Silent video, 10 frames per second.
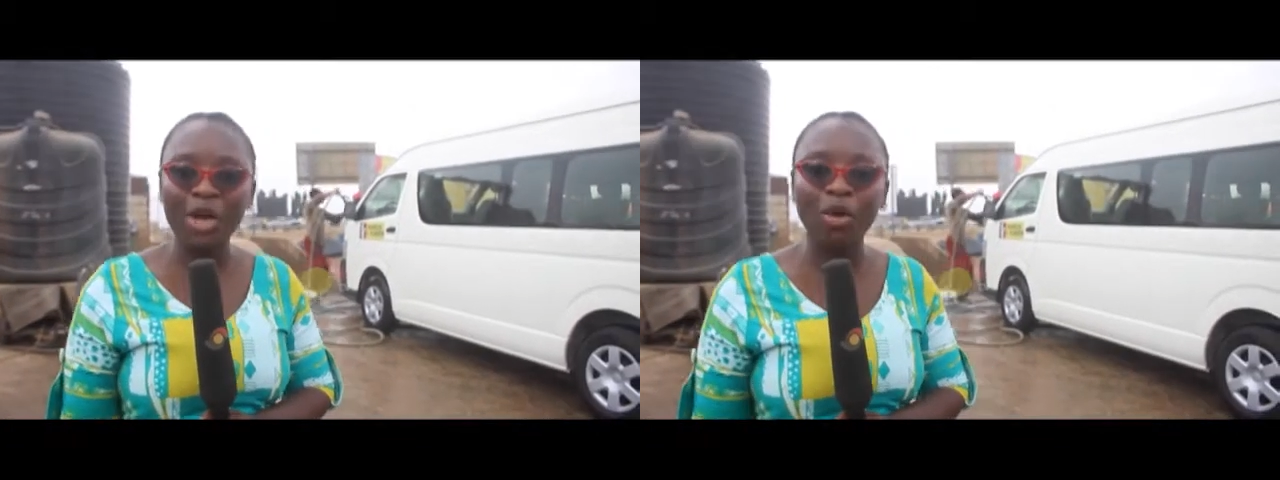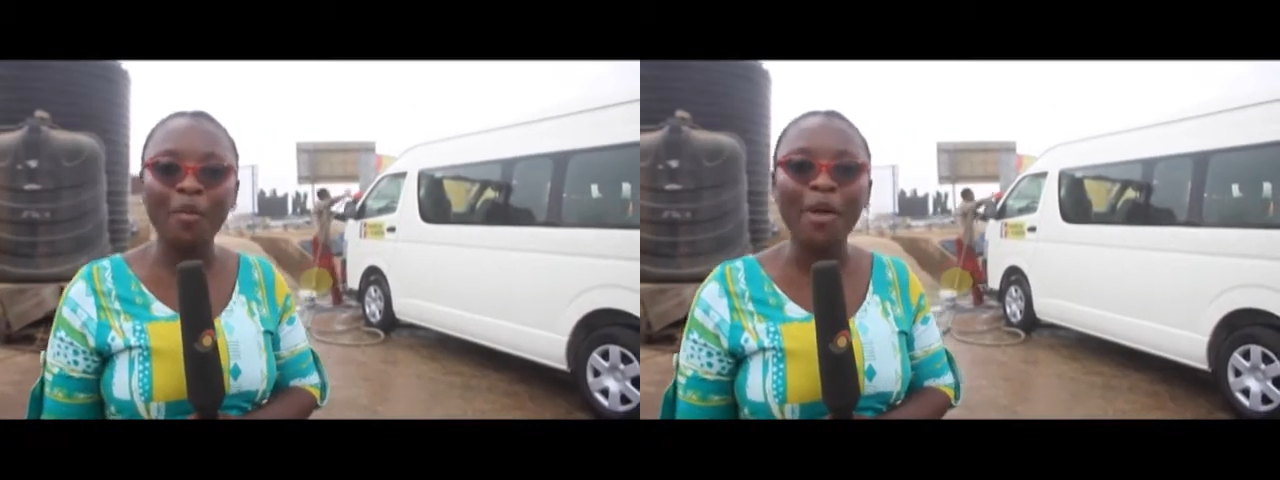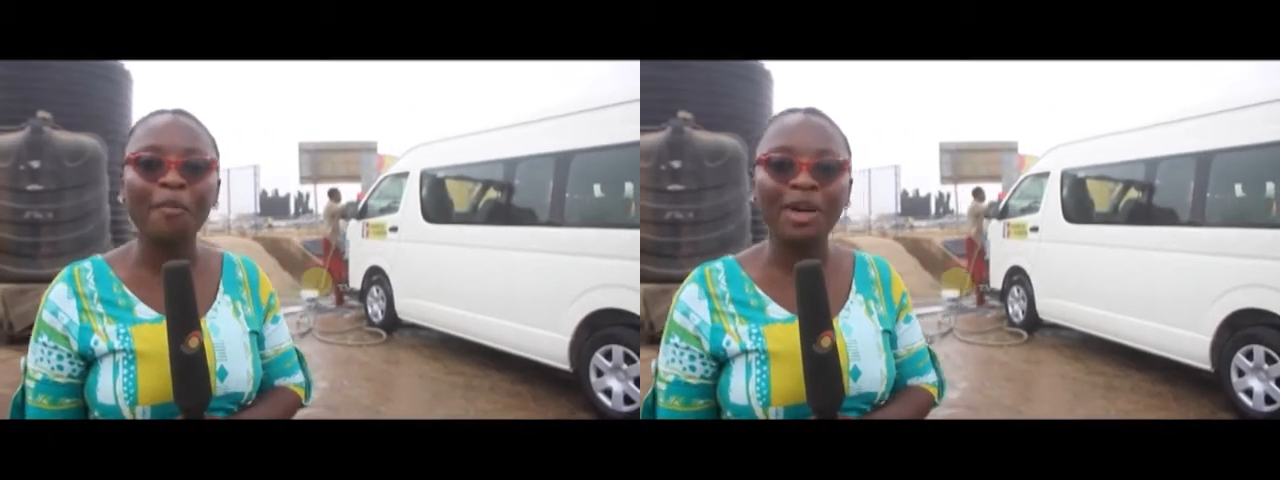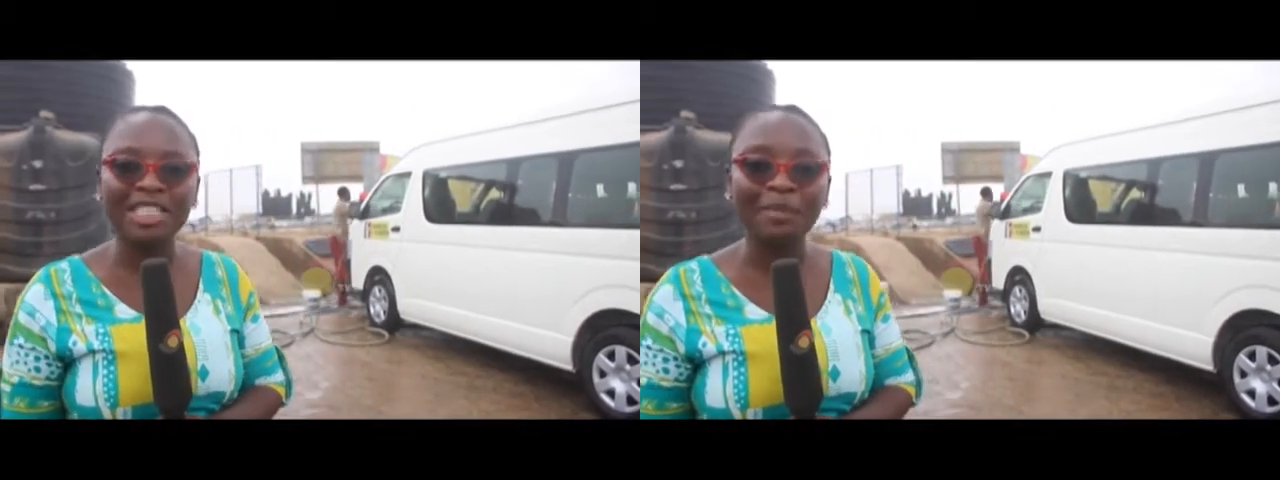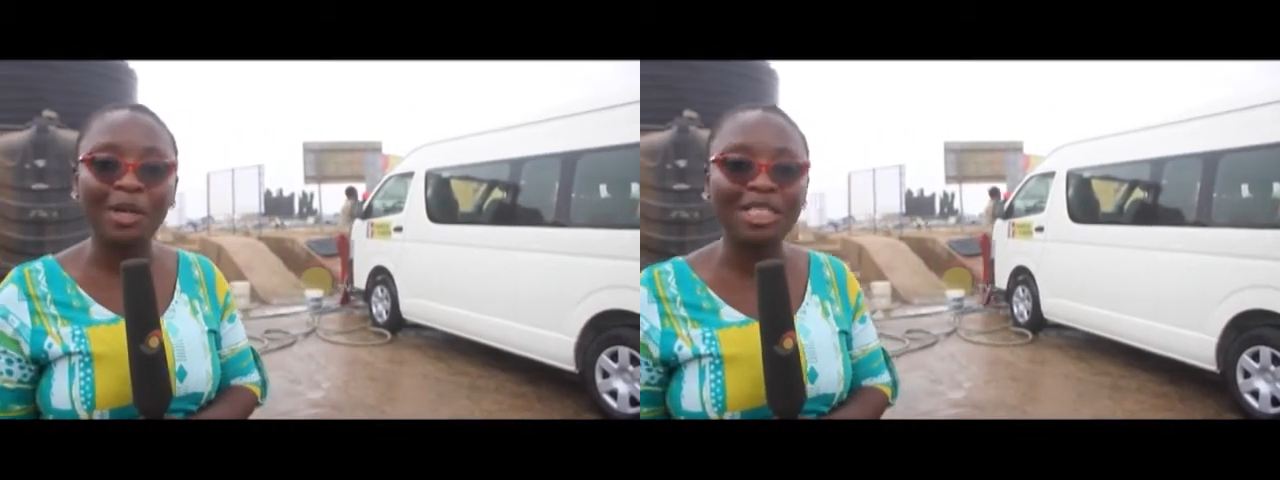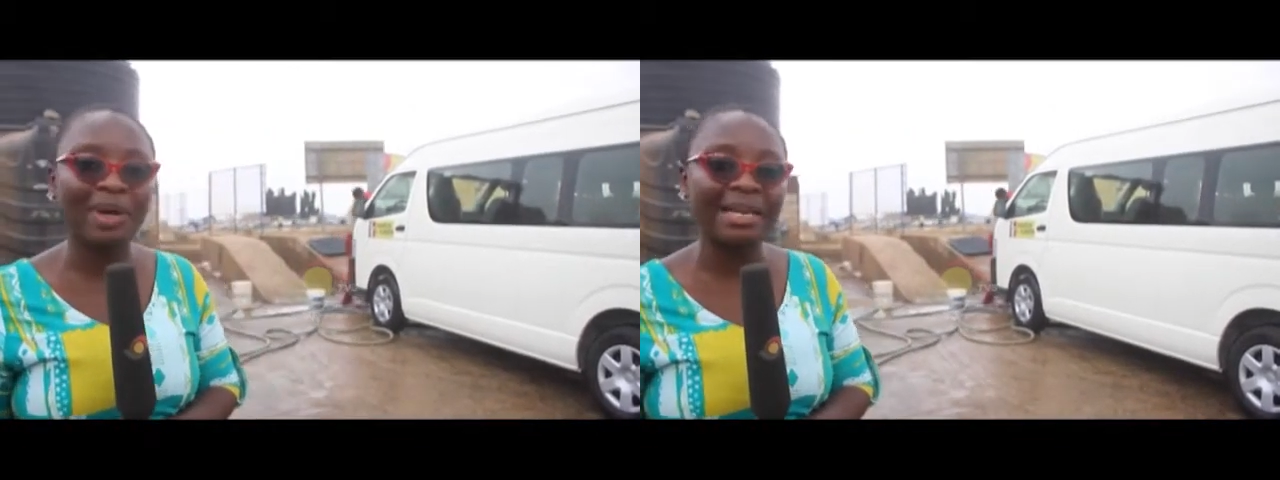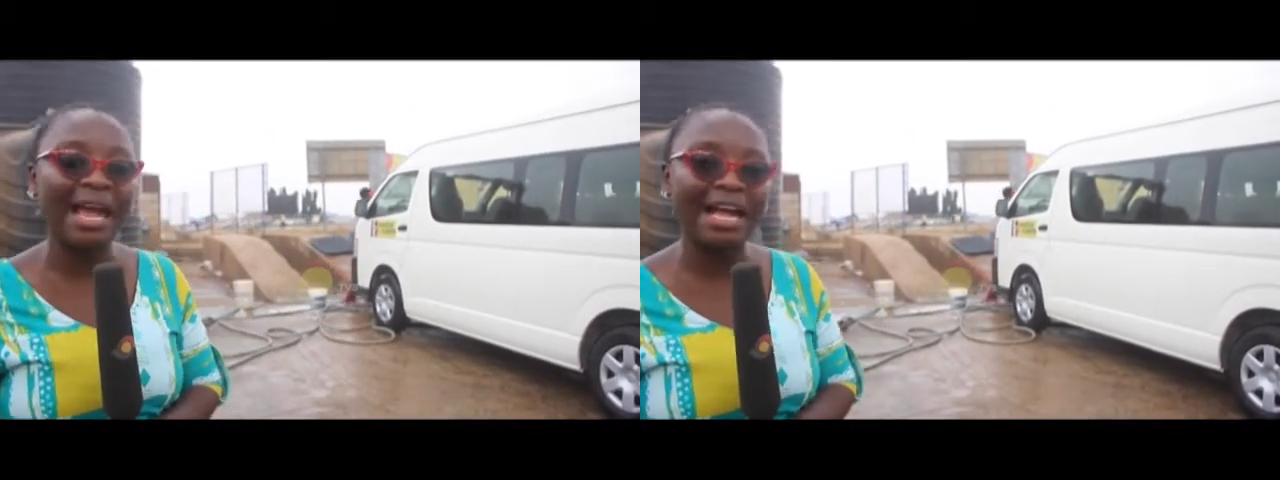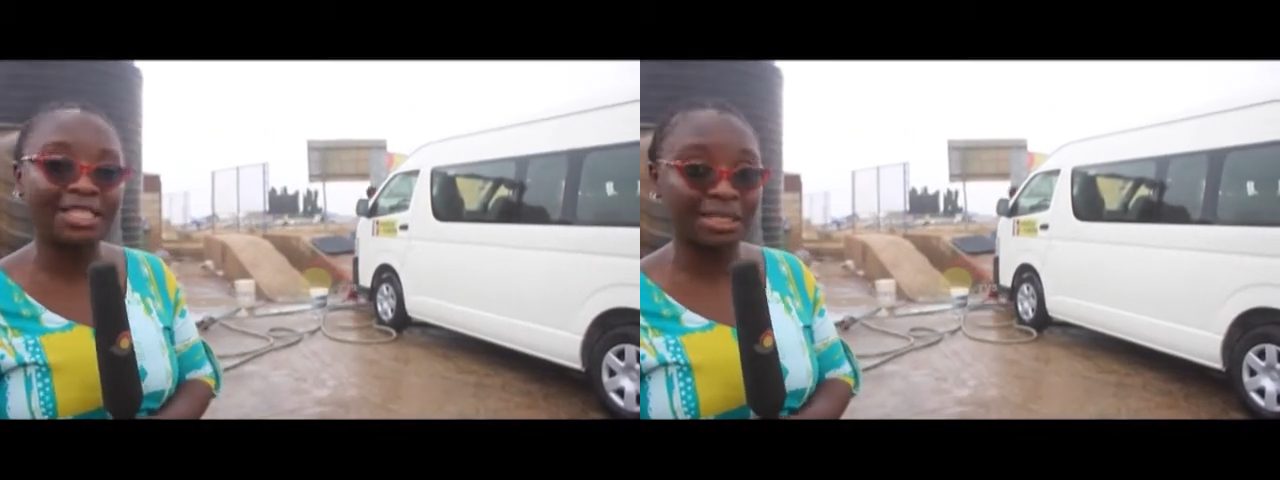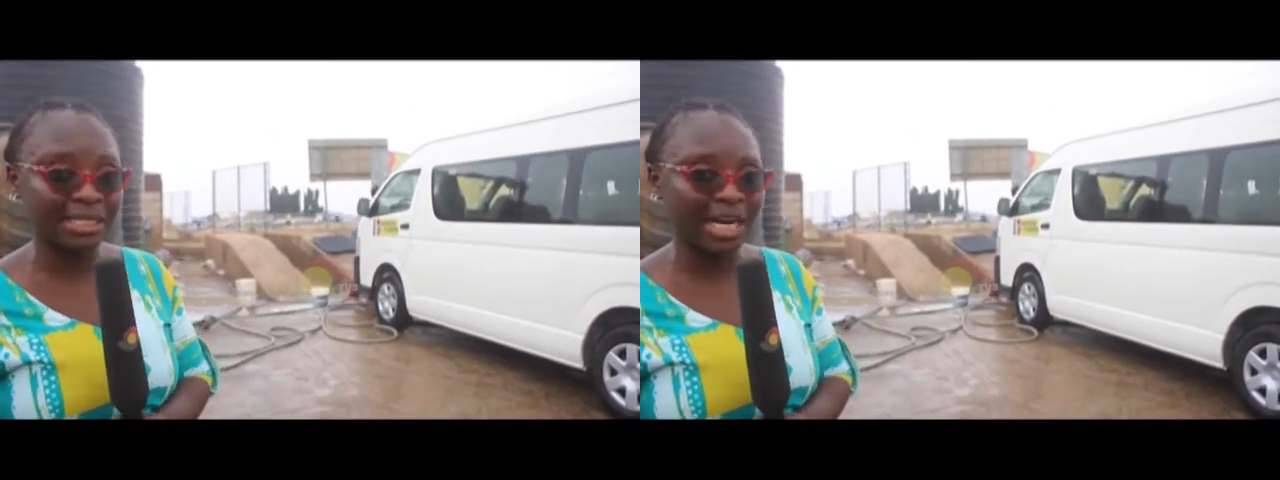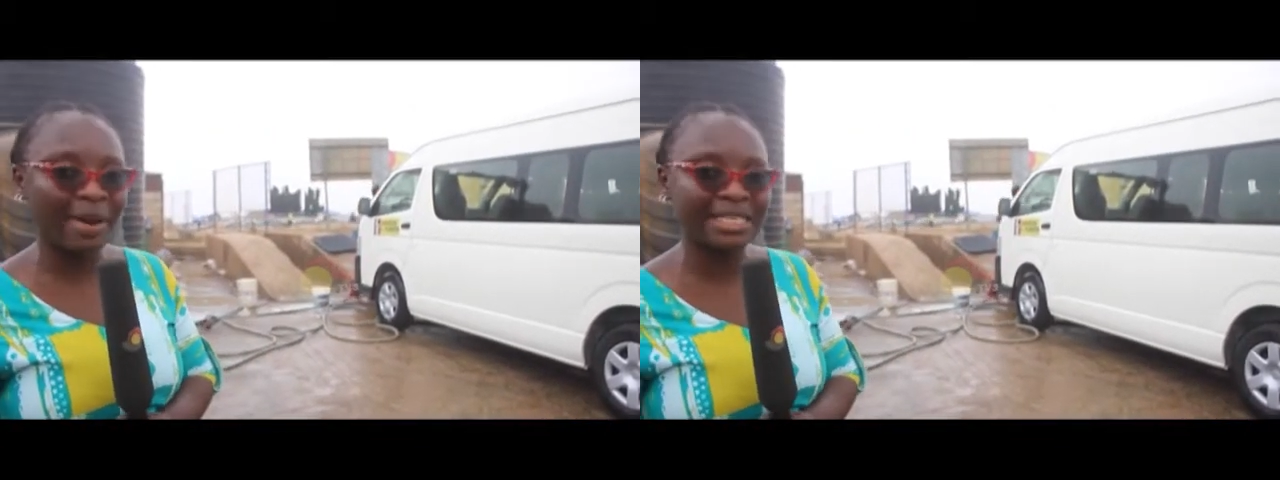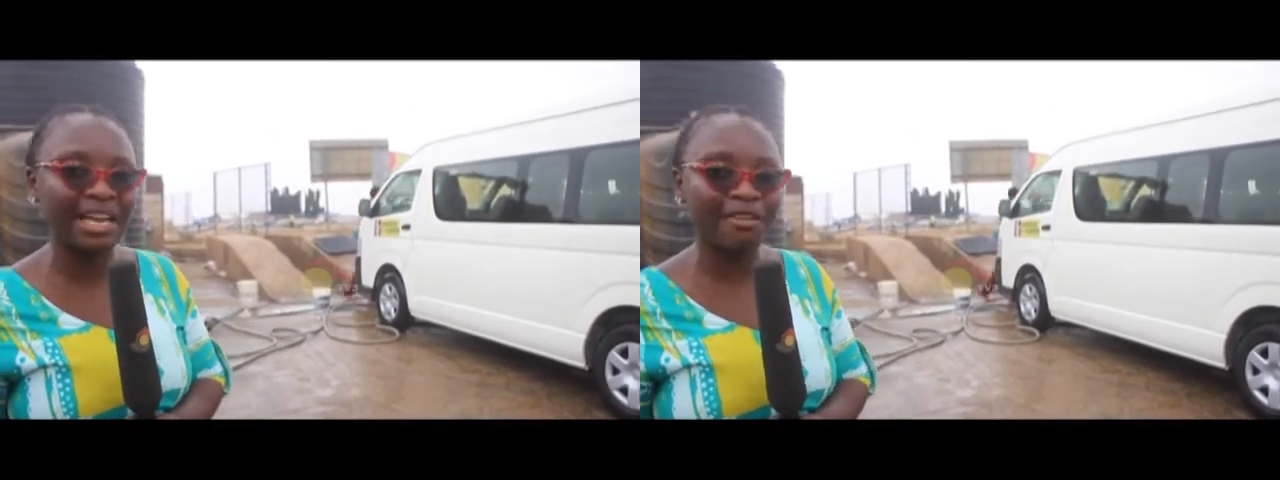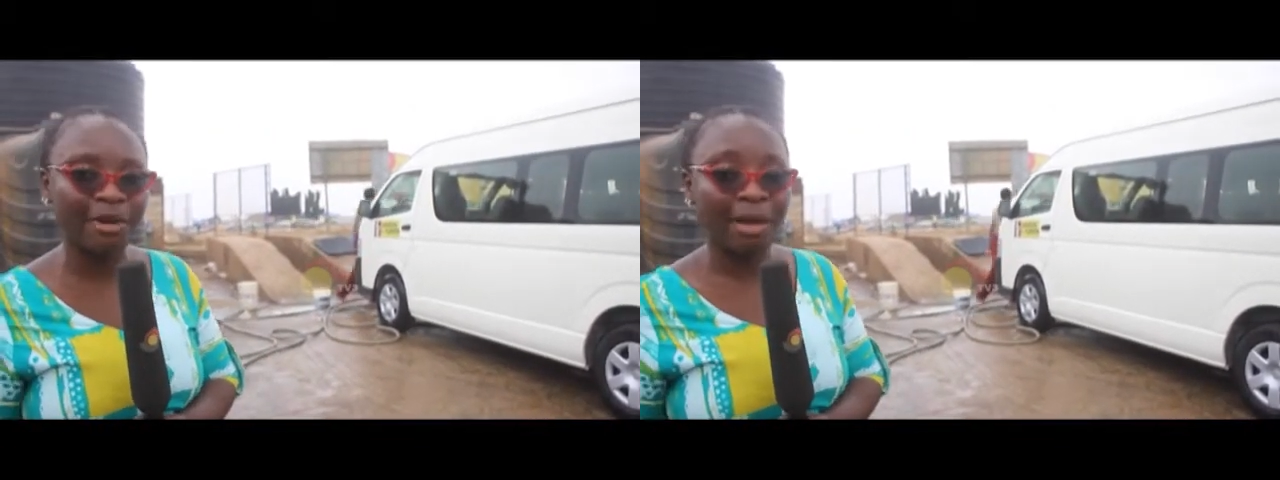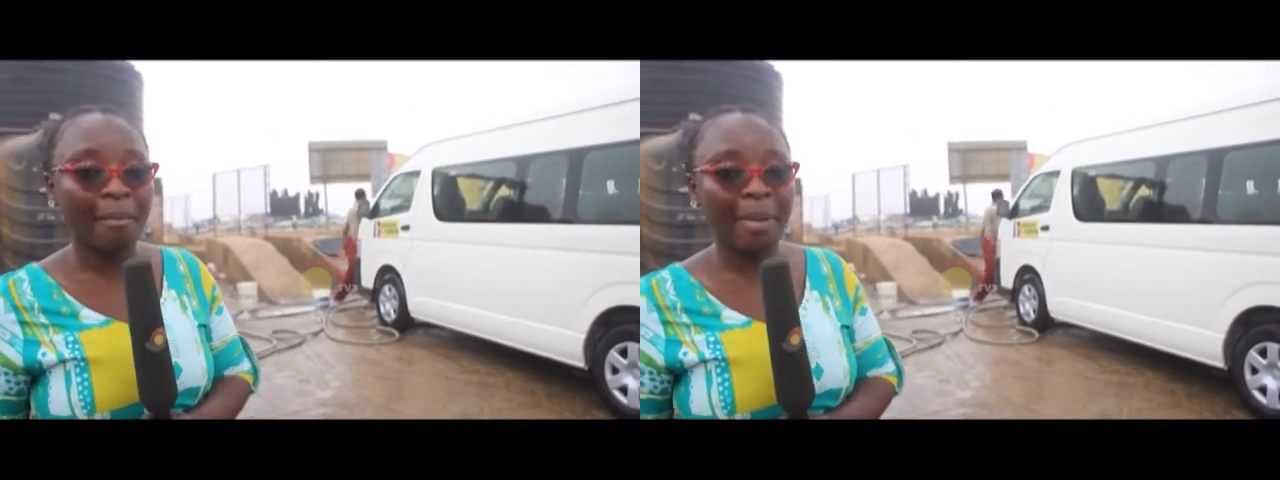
it will be impossible to adhere to the directive